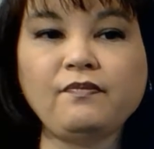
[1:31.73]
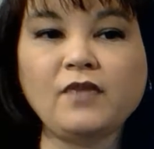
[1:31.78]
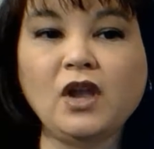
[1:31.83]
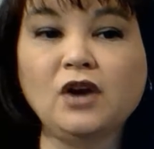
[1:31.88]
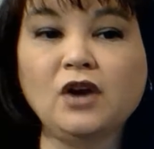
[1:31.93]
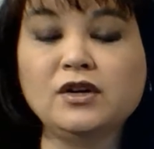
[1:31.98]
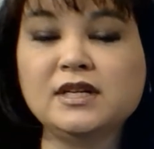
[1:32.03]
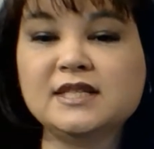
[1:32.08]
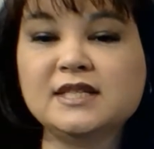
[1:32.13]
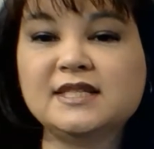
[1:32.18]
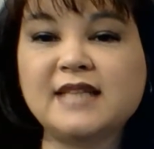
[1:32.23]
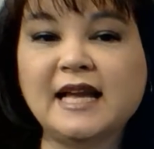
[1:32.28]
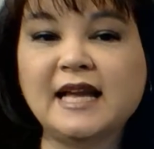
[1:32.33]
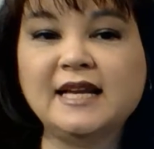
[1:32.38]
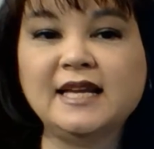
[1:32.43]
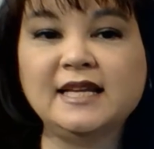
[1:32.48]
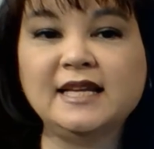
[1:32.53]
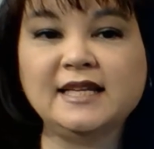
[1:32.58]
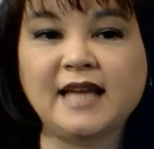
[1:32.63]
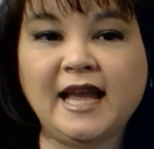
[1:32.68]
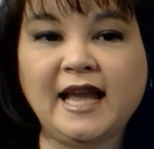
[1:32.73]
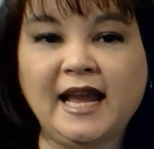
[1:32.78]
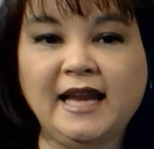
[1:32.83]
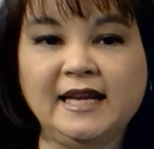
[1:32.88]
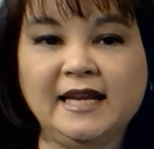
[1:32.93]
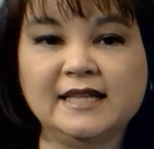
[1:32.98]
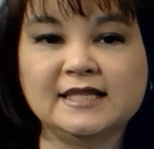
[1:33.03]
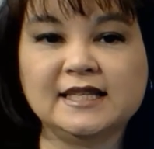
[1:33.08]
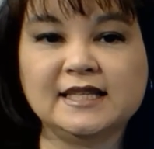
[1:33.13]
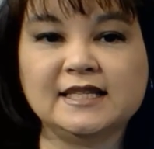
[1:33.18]
Our descent into
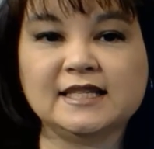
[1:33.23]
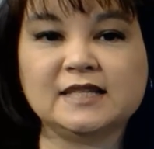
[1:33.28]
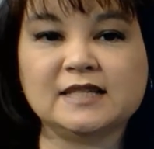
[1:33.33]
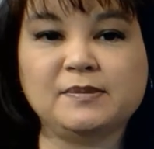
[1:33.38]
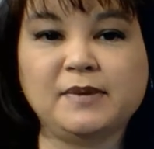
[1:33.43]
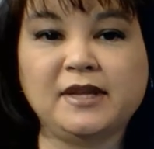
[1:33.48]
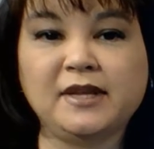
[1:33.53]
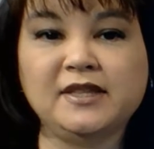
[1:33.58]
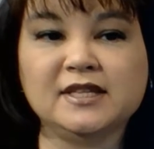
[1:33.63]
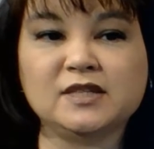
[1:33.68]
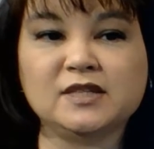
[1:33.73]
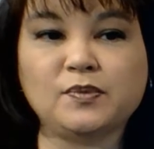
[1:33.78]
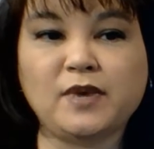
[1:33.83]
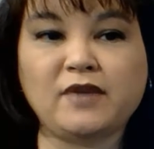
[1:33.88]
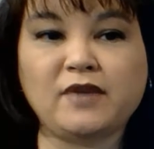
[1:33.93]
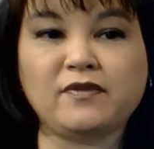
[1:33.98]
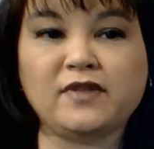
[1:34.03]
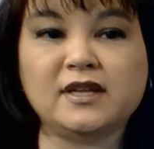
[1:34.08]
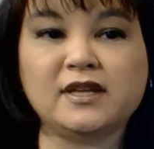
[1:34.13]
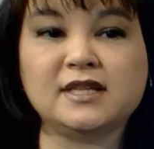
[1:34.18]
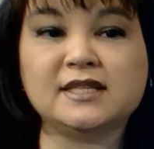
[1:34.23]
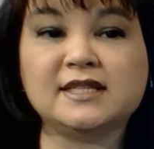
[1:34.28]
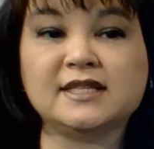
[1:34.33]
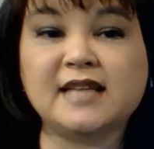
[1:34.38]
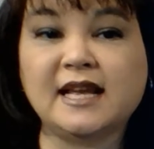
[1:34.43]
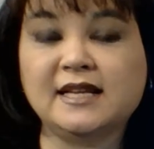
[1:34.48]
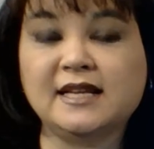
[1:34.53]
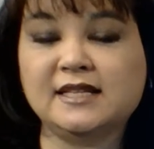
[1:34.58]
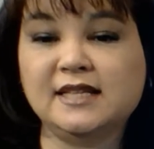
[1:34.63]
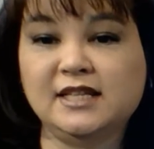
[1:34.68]
Hades is explained this way for the
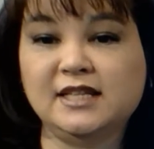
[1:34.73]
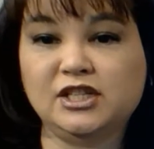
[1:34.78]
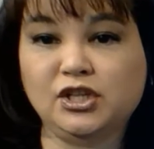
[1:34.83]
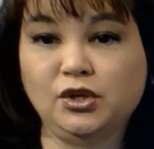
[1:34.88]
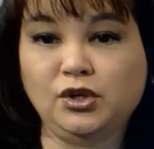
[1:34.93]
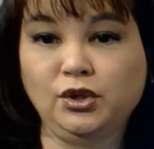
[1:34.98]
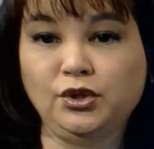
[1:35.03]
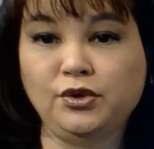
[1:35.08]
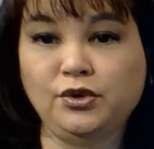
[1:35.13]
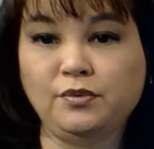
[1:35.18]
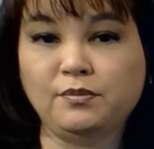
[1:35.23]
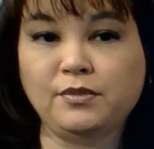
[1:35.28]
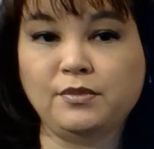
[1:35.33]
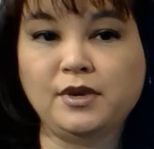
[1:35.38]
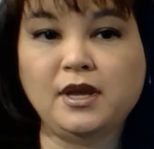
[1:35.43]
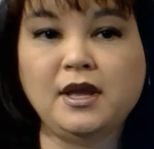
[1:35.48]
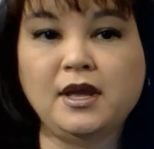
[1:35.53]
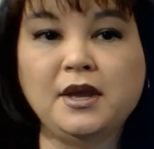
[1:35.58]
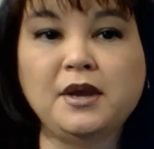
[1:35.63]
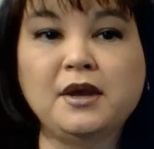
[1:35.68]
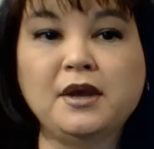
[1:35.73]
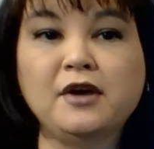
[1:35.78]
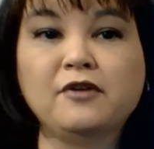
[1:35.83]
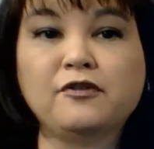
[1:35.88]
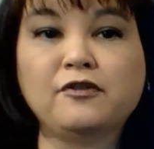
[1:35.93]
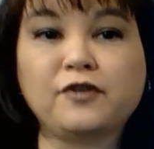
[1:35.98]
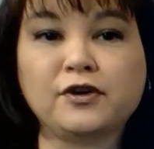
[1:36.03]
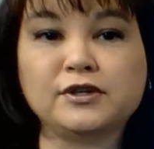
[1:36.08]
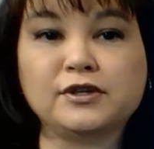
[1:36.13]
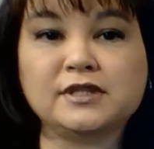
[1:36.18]
descent into gloom.
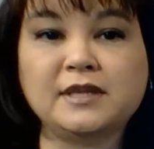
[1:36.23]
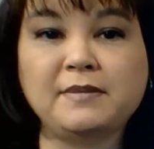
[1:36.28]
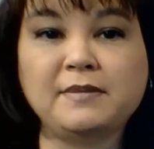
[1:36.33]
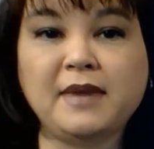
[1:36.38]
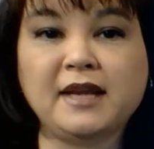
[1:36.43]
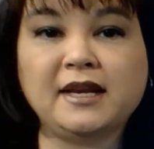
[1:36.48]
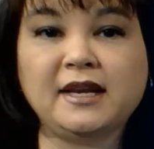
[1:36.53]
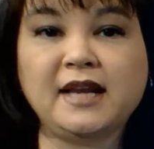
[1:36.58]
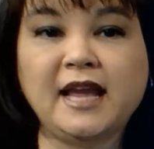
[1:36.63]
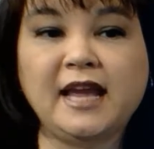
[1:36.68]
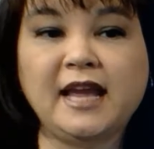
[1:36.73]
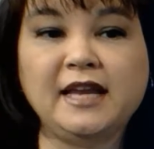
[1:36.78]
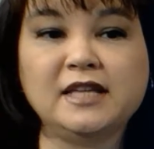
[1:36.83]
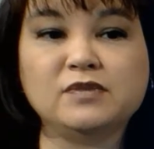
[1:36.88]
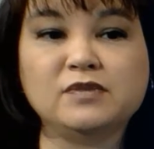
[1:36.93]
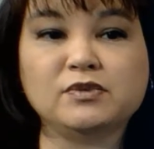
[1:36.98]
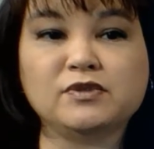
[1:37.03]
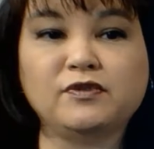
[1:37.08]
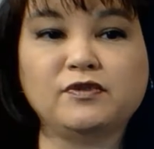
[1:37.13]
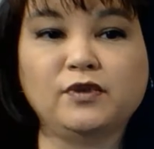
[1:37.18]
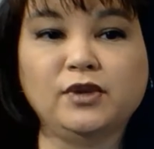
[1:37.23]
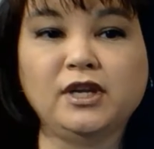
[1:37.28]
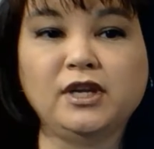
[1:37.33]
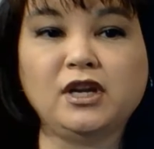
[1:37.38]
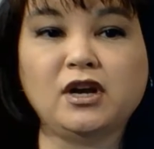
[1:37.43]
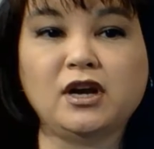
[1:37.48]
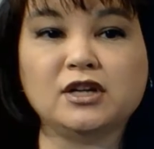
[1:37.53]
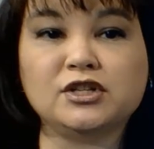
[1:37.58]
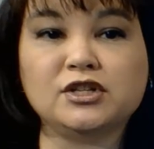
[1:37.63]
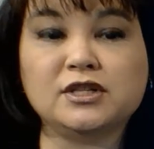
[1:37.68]
First, the man in Hades was fully
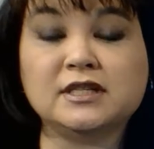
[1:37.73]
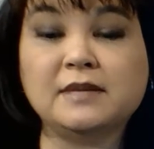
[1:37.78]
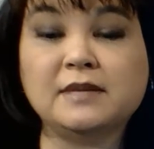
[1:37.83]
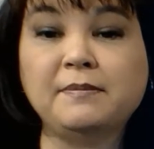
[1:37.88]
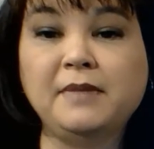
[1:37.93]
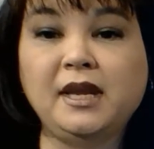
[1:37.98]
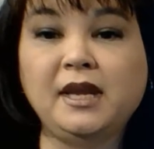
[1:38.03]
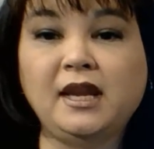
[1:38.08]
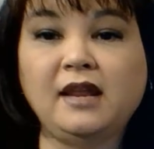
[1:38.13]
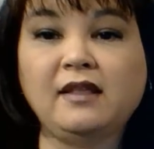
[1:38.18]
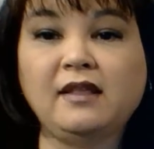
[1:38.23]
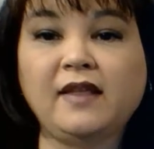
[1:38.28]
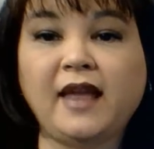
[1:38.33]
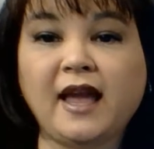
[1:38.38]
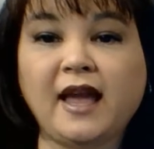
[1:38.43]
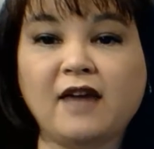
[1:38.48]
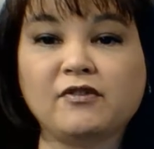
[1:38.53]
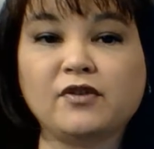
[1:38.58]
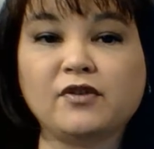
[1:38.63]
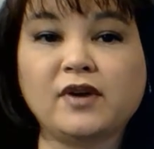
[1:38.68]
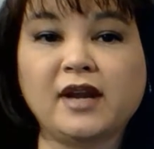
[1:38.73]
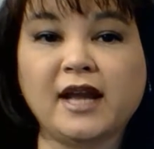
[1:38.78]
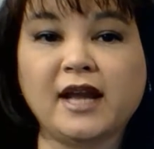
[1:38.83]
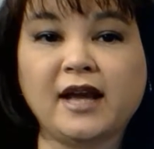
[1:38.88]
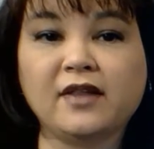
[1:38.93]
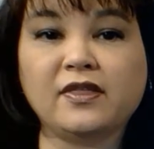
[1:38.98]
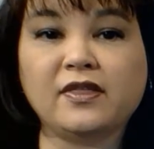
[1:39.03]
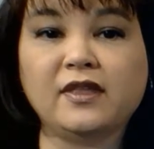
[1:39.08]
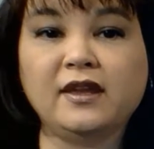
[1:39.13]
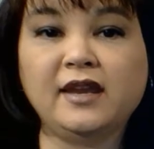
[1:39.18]
conscious immediately after
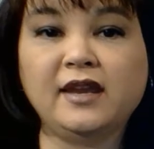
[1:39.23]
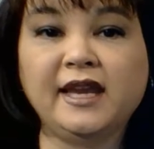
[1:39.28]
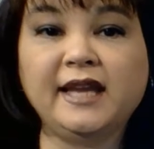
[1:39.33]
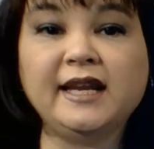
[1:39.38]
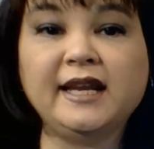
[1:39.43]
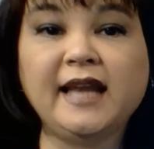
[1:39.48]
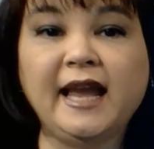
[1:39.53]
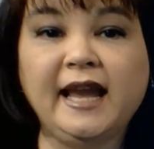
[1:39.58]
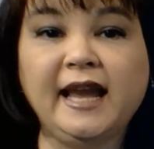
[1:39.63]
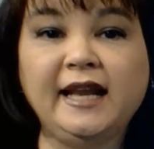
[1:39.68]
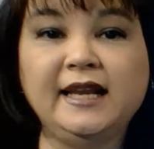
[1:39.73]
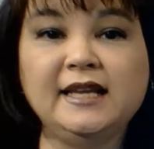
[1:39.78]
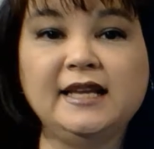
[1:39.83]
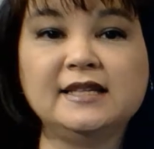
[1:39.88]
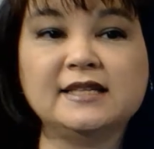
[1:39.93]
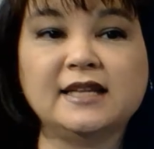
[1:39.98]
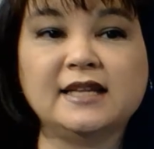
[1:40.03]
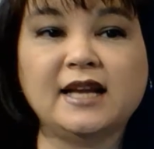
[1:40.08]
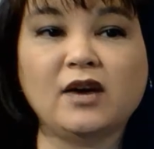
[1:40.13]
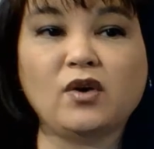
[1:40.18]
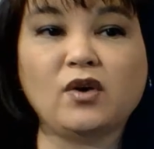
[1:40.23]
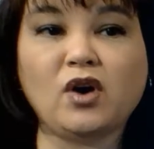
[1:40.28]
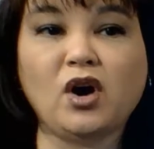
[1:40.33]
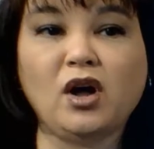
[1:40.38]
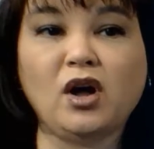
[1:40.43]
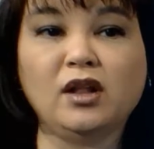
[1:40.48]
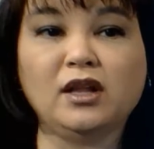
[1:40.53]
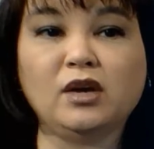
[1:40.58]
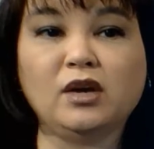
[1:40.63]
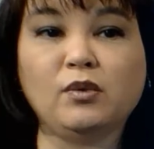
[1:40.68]
death. In Hades, an
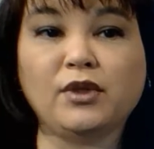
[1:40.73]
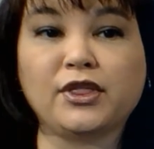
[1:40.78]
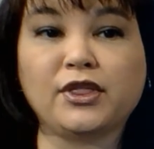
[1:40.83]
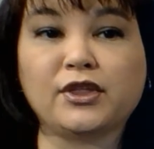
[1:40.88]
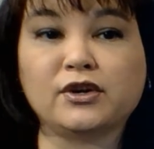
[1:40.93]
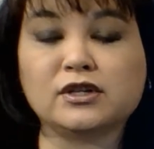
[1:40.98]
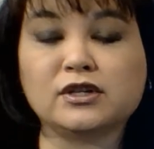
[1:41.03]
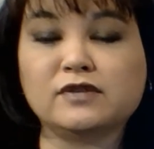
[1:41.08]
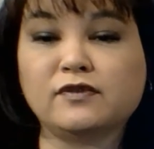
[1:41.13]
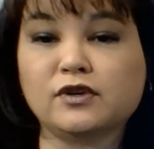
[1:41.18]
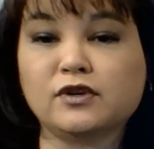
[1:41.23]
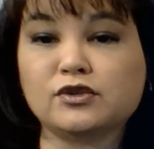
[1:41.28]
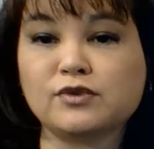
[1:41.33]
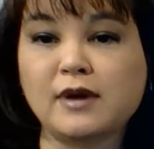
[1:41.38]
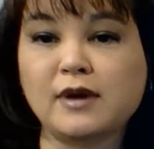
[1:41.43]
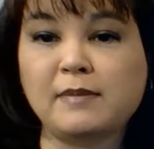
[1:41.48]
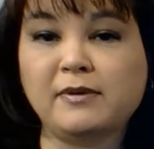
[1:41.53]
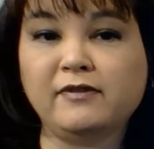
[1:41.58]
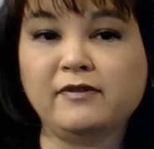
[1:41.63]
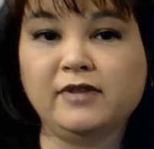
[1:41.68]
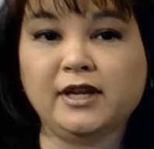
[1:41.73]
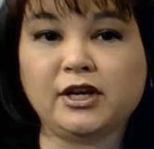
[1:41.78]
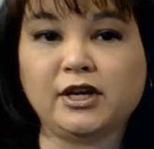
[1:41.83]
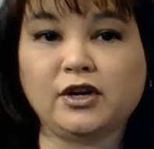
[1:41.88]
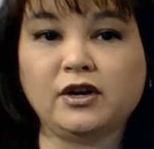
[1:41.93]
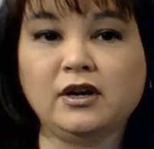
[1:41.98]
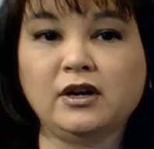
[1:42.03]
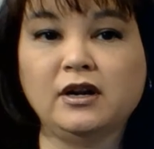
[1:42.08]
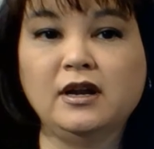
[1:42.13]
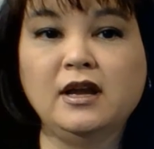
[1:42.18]
alcoholic will thirst for a drop of
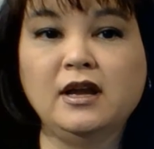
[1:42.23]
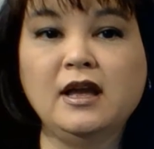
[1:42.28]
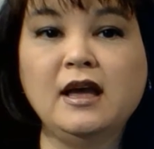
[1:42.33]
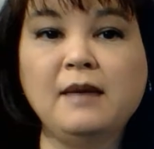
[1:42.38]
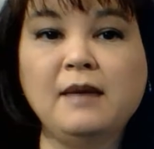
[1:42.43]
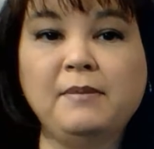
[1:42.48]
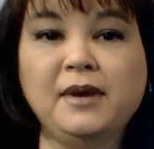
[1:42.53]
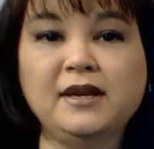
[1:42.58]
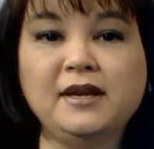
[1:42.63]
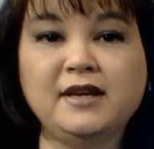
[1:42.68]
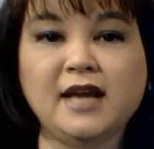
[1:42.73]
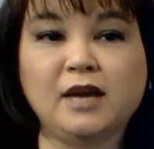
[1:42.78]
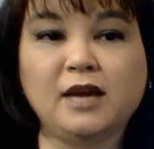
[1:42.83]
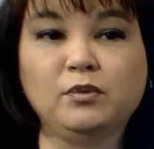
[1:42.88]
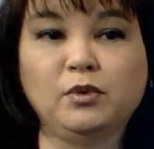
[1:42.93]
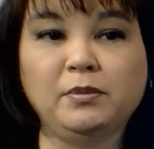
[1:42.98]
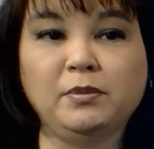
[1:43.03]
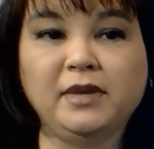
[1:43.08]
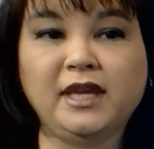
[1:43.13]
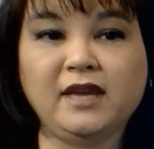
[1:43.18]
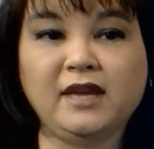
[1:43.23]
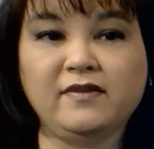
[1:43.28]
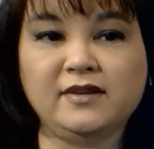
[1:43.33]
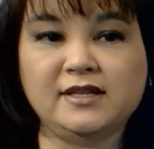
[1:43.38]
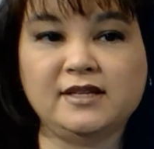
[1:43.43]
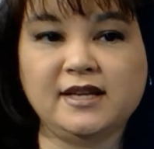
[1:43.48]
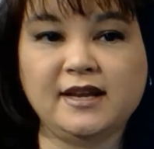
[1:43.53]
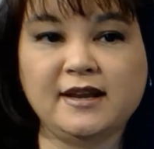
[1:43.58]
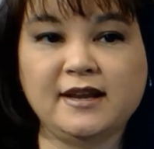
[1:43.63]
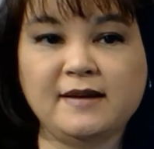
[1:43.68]
liquor, but none will be given
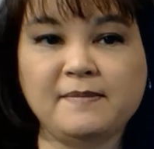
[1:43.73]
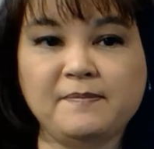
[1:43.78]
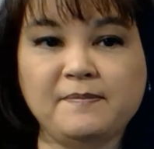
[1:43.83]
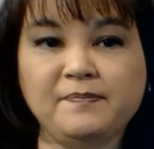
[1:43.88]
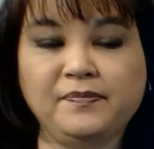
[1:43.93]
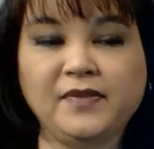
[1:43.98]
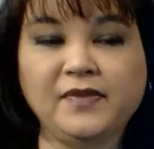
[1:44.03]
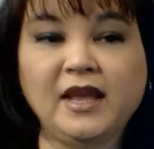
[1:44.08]
to him.